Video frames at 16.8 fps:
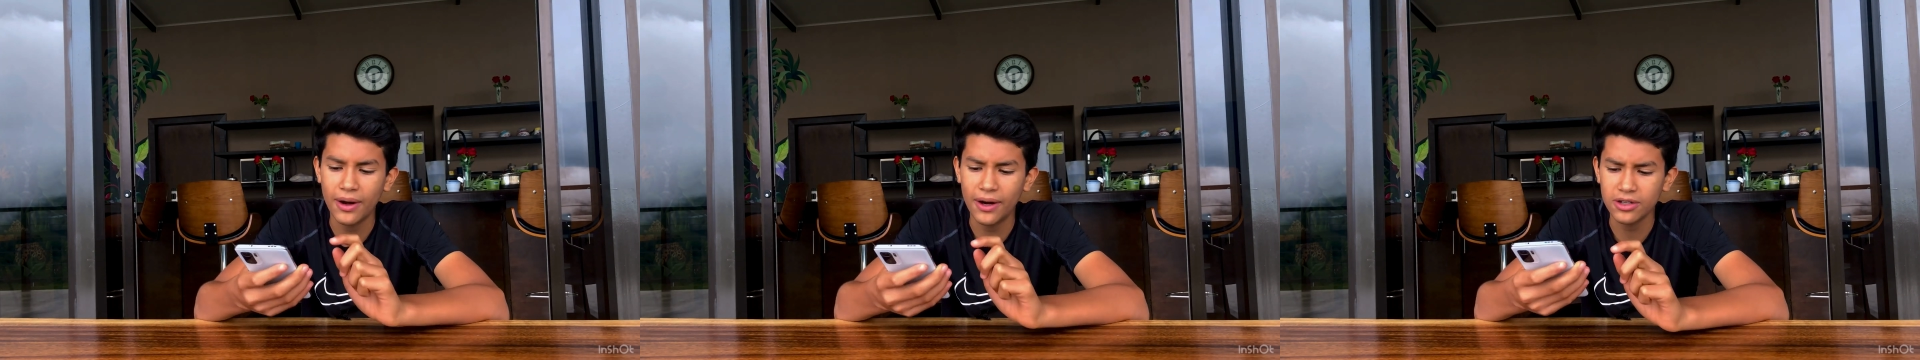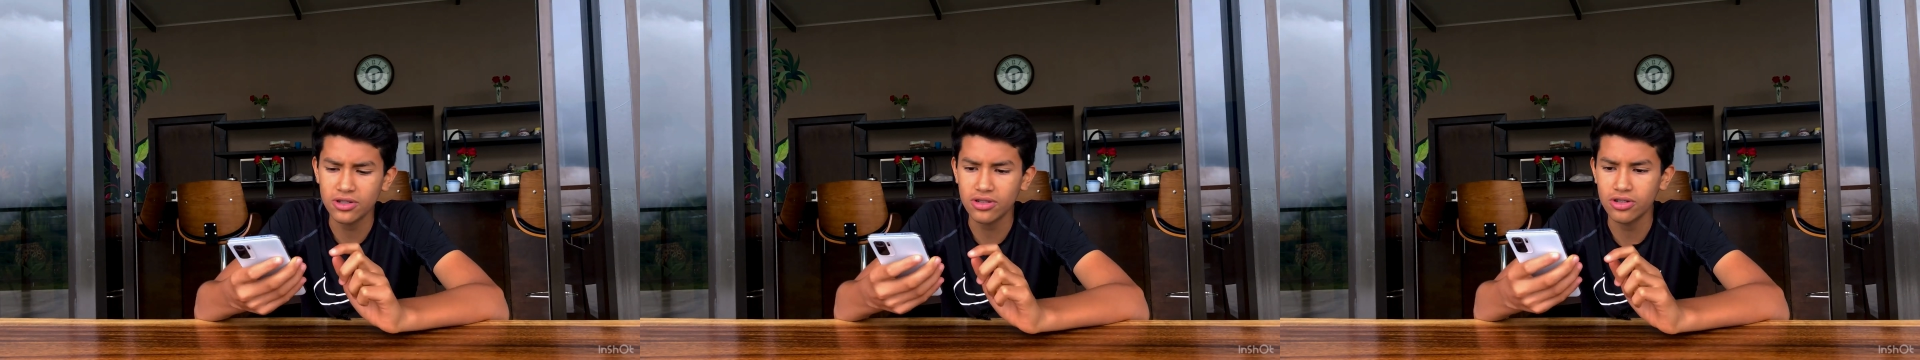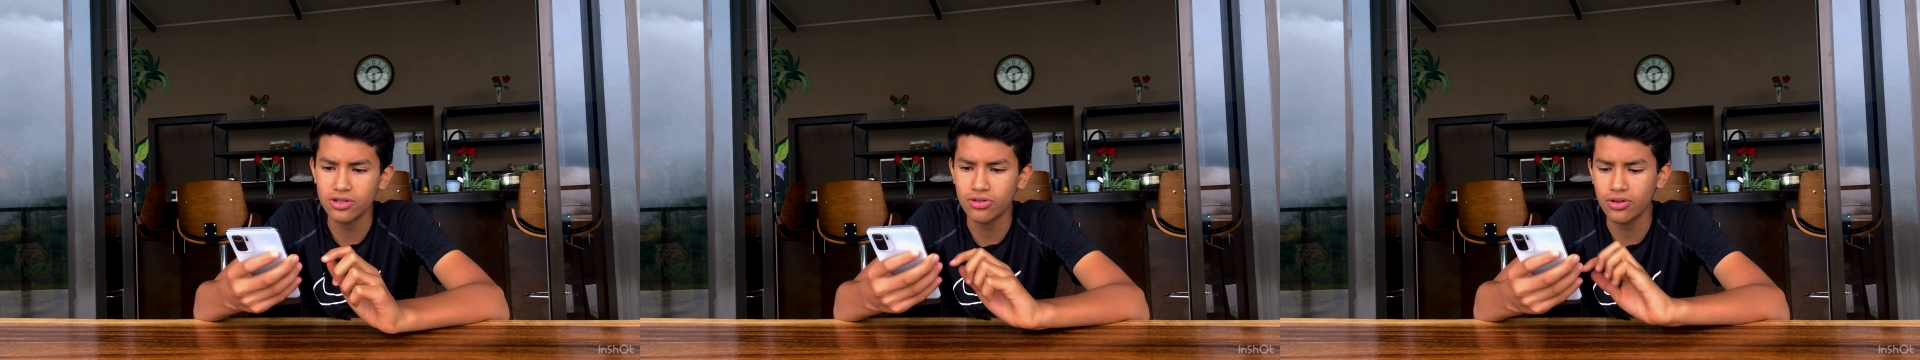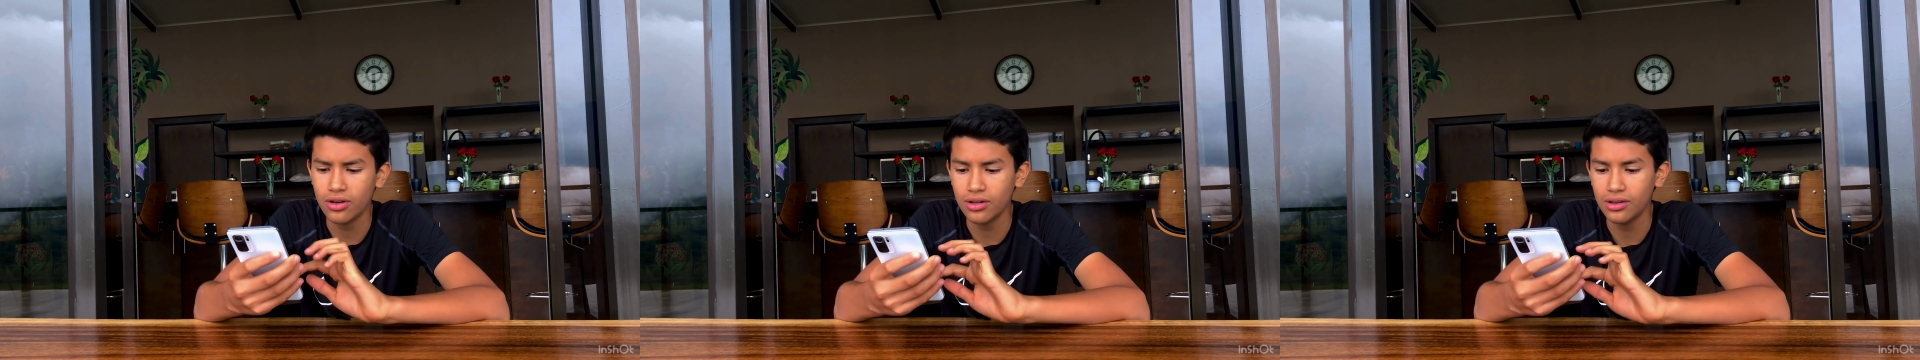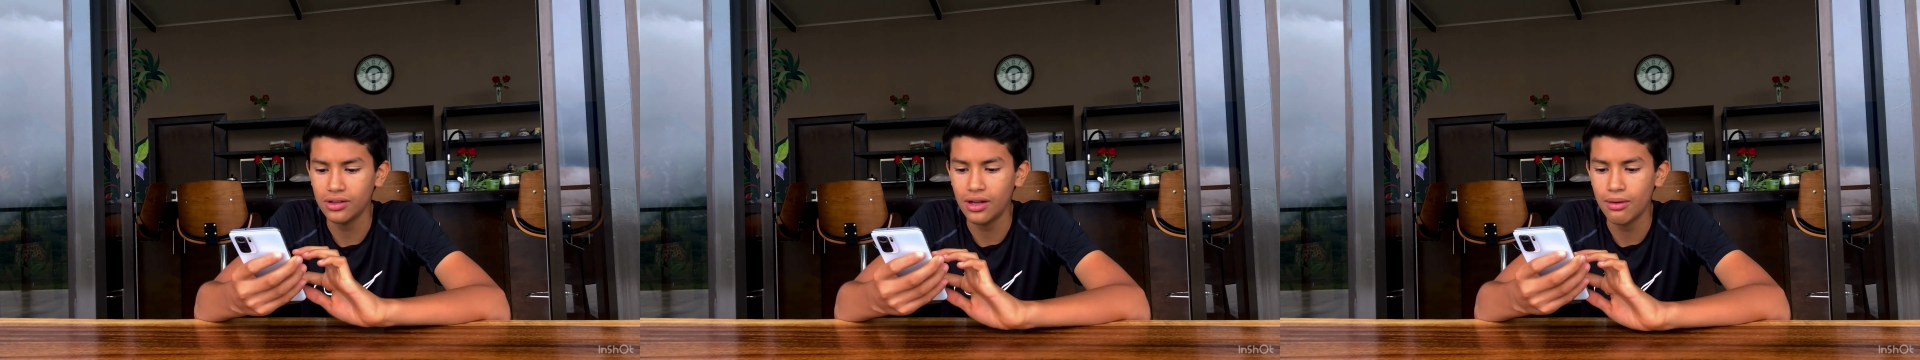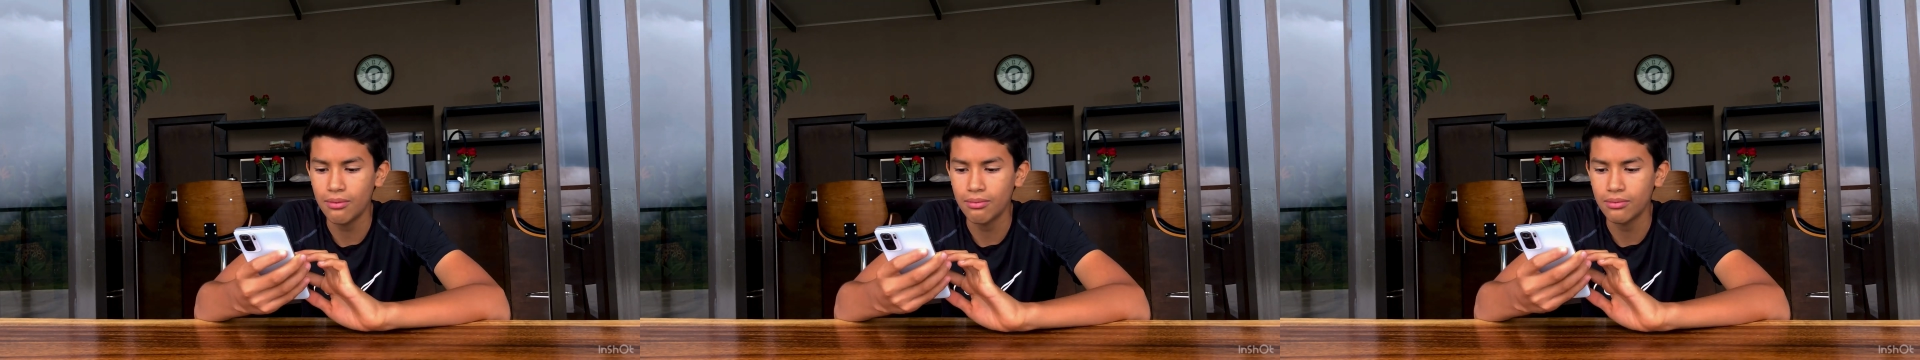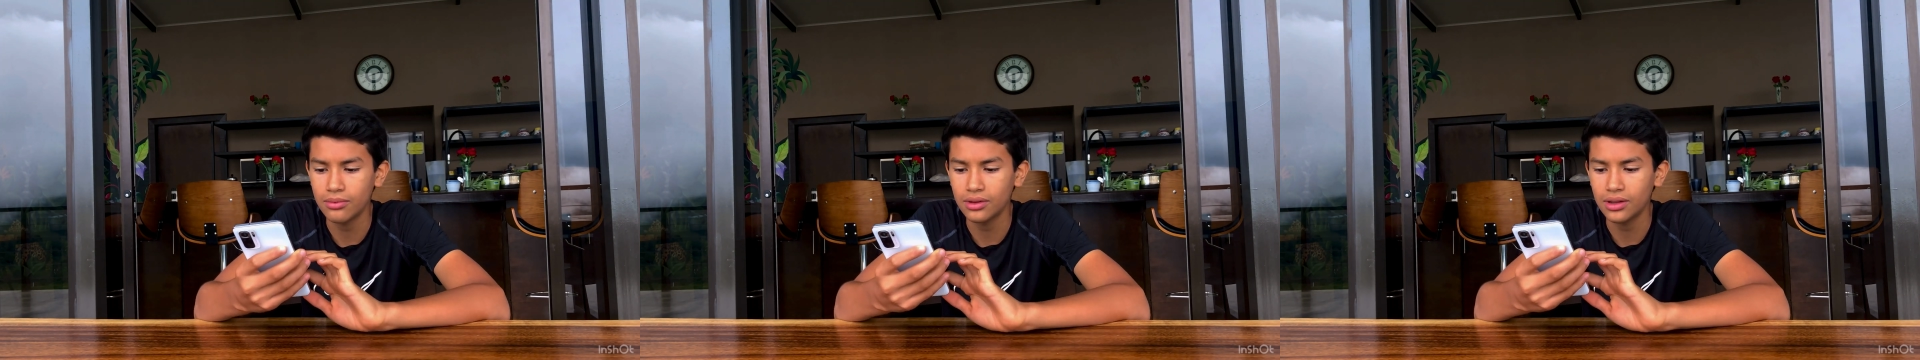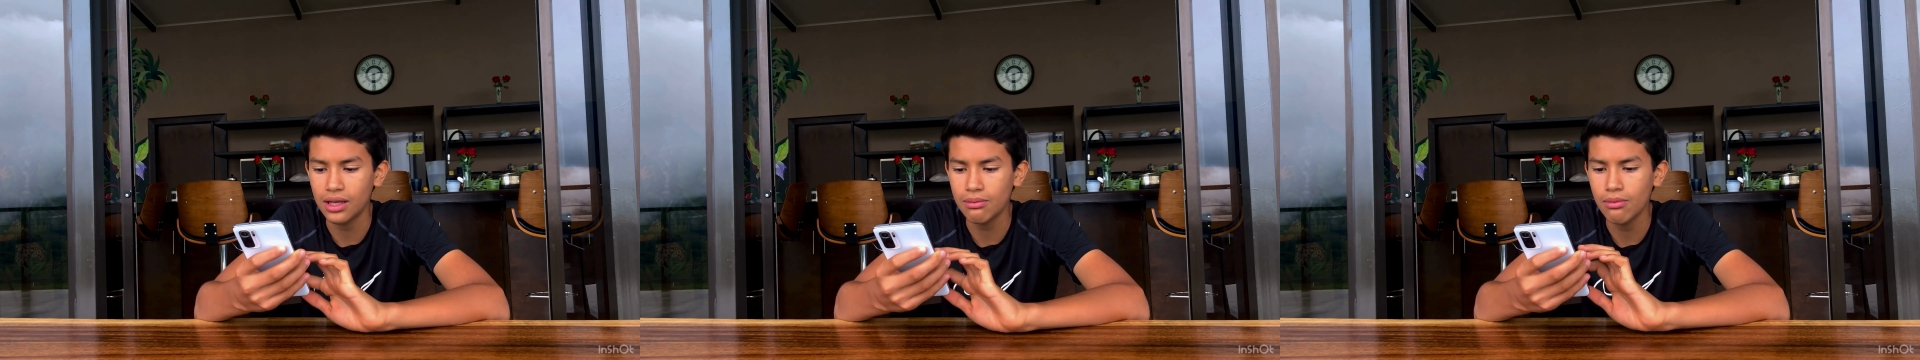I'm just gonna turn on
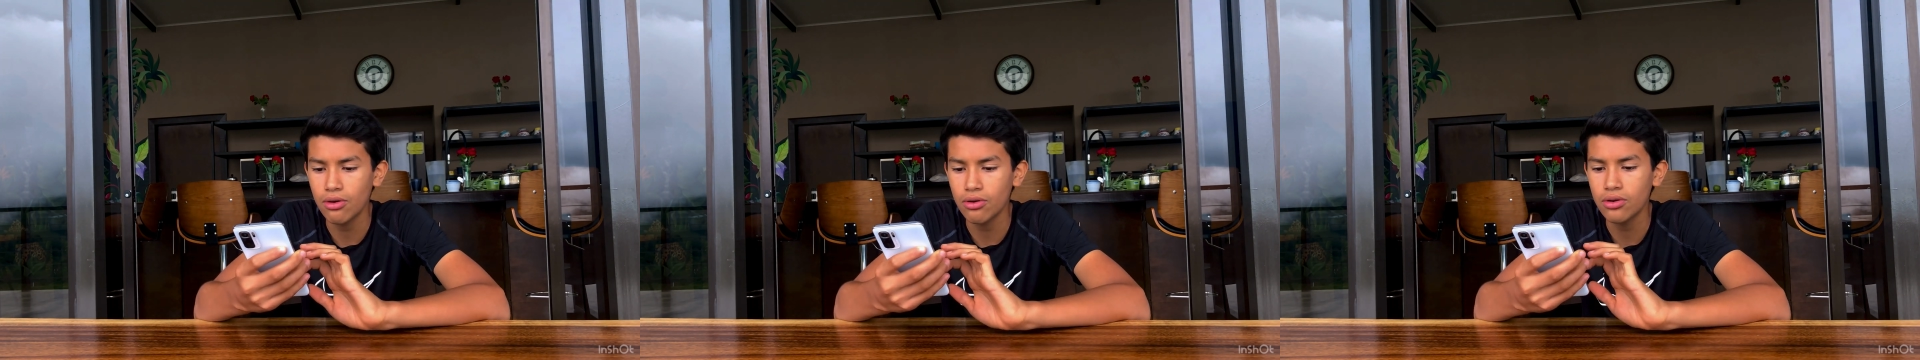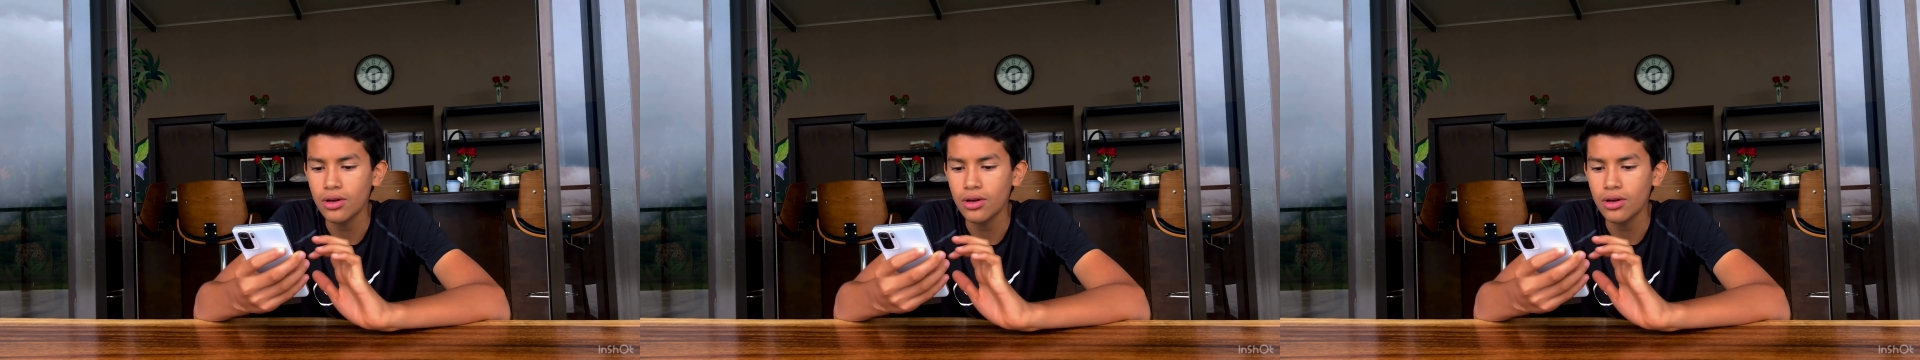light mode.